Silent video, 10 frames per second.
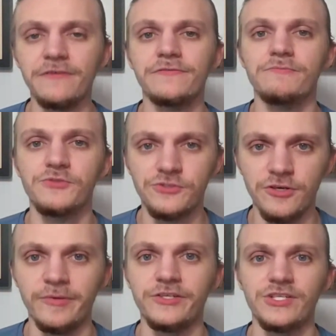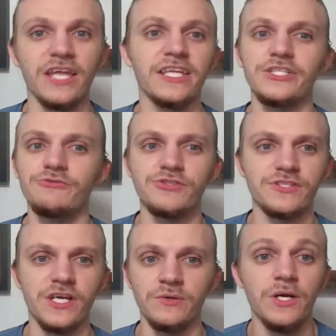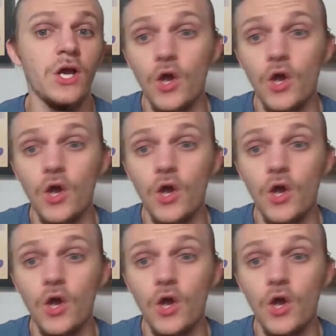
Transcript: from scrimmage, and then you just go,